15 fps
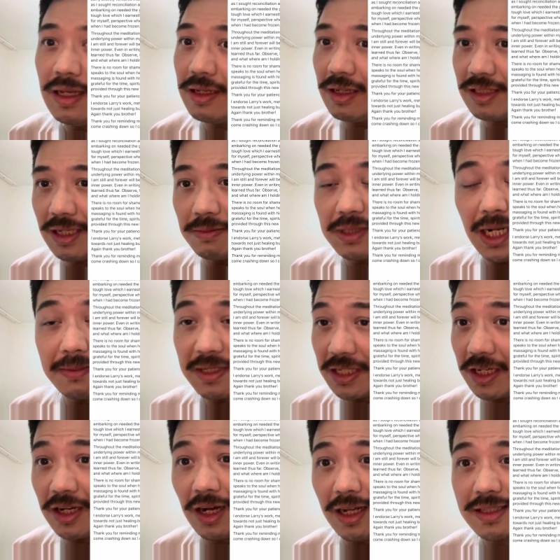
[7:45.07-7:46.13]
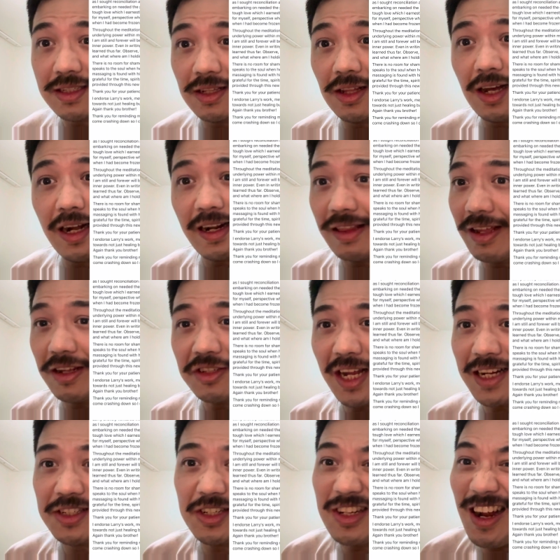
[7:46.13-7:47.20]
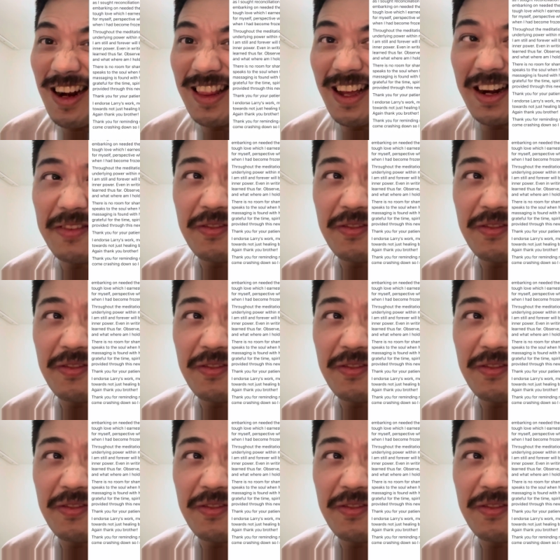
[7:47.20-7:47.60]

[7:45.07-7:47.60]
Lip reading: Sometimes it costs a lot and there's actually not a lot of